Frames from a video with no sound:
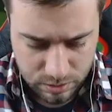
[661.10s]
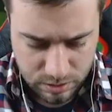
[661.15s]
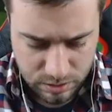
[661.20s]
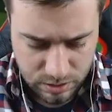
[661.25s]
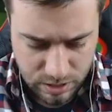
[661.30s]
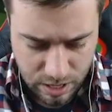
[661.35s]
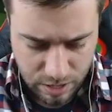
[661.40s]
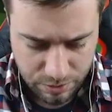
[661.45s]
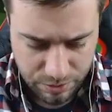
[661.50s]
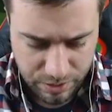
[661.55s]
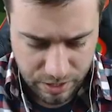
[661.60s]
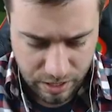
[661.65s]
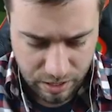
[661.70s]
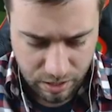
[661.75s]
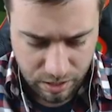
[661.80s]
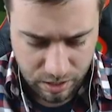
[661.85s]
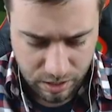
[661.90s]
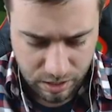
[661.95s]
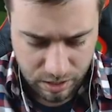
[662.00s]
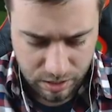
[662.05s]
down
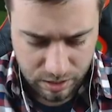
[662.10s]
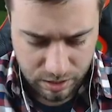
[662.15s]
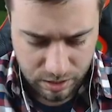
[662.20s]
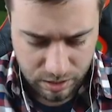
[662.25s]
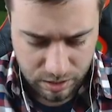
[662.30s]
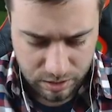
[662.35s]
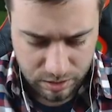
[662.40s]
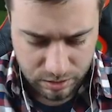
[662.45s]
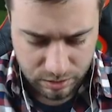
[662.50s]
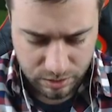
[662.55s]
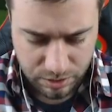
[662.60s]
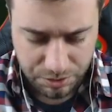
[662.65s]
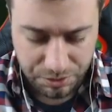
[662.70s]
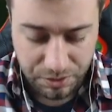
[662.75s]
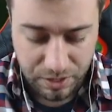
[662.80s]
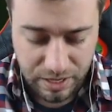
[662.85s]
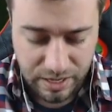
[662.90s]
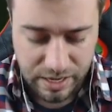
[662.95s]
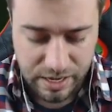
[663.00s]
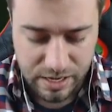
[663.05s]
there. The
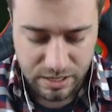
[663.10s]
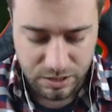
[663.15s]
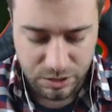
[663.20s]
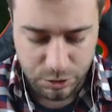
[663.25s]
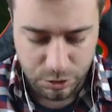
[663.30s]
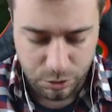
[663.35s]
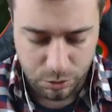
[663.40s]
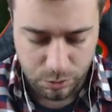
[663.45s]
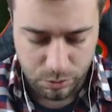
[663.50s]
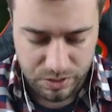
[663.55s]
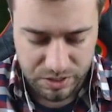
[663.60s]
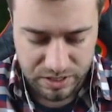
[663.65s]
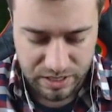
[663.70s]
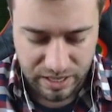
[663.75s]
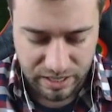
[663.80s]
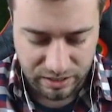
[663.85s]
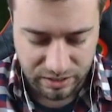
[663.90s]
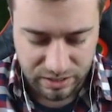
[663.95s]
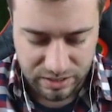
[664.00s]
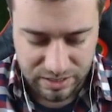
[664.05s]
thing is too is
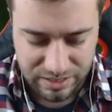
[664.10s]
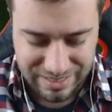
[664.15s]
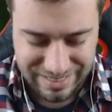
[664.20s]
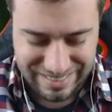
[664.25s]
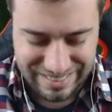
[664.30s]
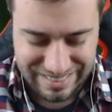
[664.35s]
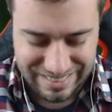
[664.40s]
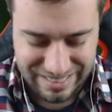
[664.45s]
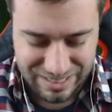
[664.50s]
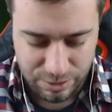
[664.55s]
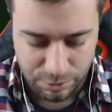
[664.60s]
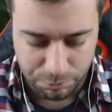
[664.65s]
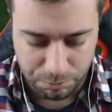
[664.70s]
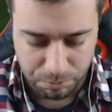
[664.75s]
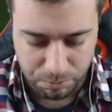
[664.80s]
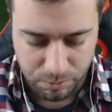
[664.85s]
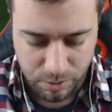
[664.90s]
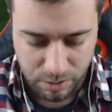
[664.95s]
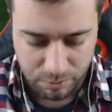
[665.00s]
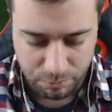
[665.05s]
like the distance of
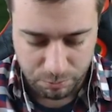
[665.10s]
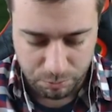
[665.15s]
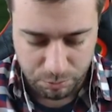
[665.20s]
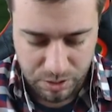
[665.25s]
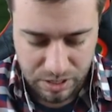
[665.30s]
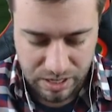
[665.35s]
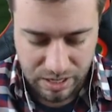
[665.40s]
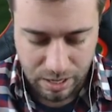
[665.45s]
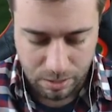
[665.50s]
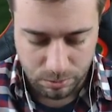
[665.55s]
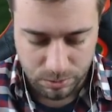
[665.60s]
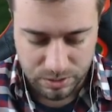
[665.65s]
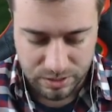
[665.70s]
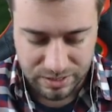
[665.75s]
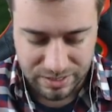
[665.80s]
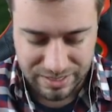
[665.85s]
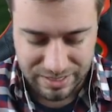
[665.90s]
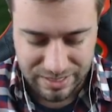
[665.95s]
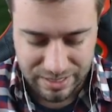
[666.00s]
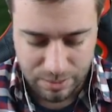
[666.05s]
of being able to
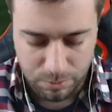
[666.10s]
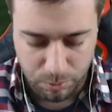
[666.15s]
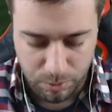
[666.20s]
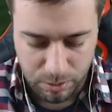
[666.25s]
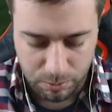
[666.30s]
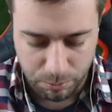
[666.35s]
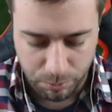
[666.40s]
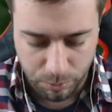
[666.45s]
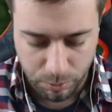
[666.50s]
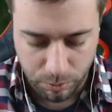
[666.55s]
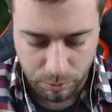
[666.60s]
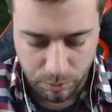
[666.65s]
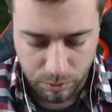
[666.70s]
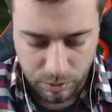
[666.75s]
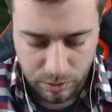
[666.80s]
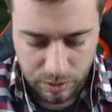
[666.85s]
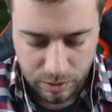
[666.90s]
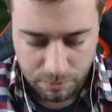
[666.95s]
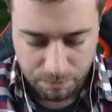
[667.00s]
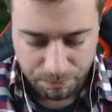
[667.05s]
see people
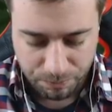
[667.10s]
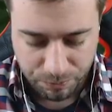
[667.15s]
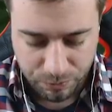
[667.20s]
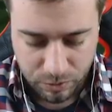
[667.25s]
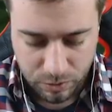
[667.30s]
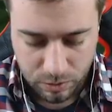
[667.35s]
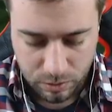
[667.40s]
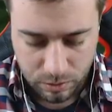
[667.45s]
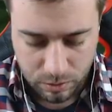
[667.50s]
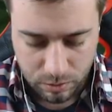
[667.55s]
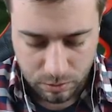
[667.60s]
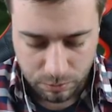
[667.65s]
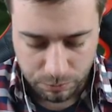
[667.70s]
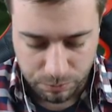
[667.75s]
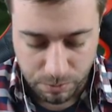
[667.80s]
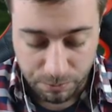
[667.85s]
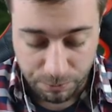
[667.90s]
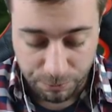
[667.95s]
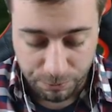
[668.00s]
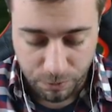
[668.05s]

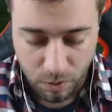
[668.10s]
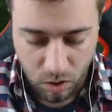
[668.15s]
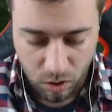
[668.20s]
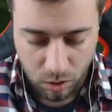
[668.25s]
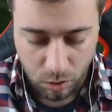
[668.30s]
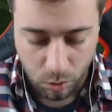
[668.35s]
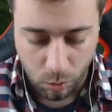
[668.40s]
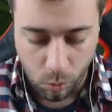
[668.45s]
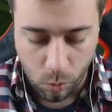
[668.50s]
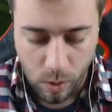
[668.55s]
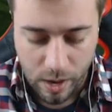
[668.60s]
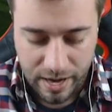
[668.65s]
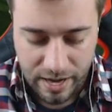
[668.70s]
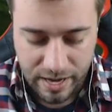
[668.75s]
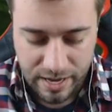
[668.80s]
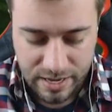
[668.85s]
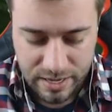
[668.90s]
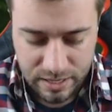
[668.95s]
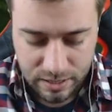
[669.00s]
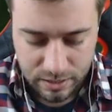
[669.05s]
from far
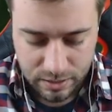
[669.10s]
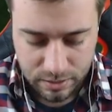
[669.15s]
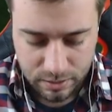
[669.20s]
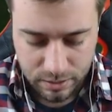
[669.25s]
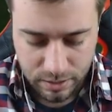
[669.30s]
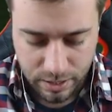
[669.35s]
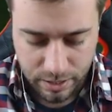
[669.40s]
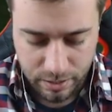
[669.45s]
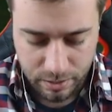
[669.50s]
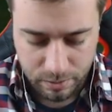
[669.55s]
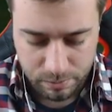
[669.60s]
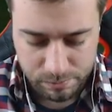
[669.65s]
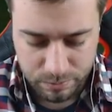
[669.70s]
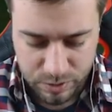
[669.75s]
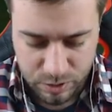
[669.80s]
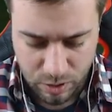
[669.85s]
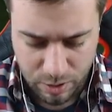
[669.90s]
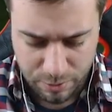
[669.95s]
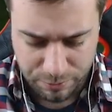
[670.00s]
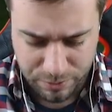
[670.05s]
away. Um,
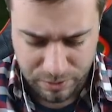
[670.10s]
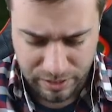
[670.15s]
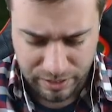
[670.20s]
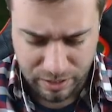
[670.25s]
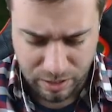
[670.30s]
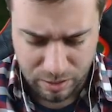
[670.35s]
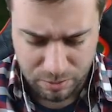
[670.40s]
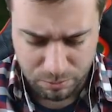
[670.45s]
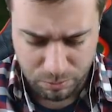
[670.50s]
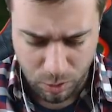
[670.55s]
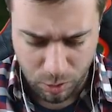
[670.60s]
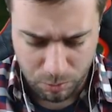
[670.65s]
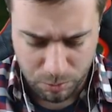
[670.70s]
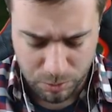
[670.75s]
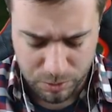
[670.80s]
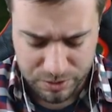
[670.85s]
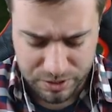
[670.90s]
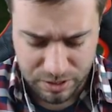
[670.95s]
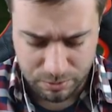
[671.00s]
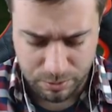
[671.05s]
so I feel like on
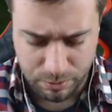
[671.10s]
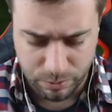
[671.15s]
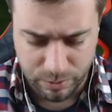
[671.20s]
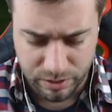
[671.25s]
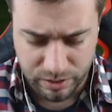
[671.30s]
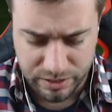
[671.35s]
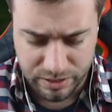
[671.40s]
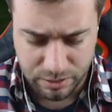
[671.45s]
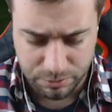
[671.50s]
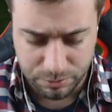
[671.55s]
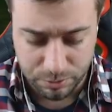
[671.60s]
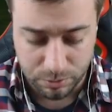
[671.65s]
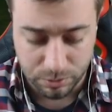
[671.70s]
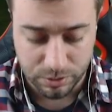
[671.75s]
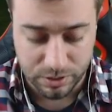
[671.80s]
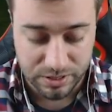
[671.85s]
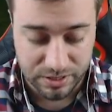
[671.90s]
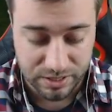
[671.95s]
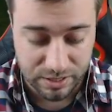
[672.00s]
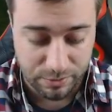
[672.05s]
mobile it's going to be really difficult,
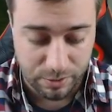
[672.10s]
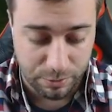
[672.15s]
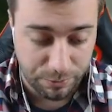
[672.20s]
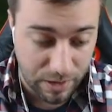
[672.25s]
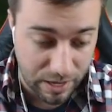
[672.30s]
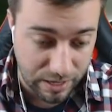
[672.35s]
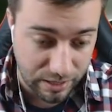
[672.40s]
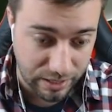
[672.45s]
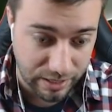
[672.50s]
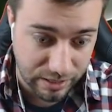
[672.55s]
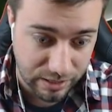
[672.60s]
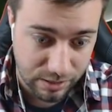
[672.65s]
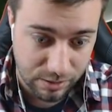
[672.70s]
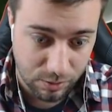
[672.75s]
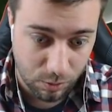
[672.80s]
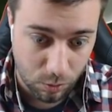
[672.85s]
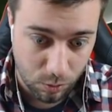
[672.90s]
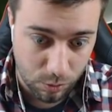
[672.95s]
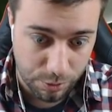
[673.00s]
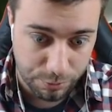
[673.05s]
because even if I like
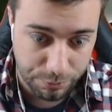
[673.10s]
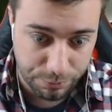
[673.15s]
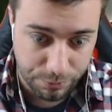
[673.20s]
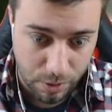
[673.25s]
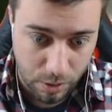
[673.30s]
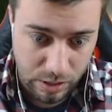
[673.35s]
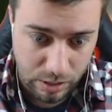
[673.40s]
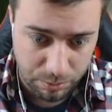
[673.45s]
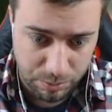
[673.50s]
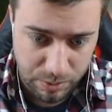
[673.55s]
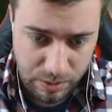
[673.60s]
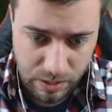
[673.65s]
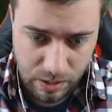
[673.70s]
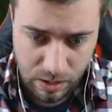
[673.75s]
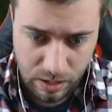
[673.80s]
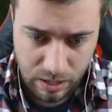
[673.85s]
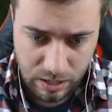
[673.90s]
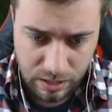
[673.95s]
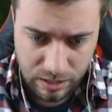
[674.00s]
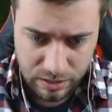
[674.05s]
hold the phone up
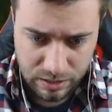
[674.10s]
here,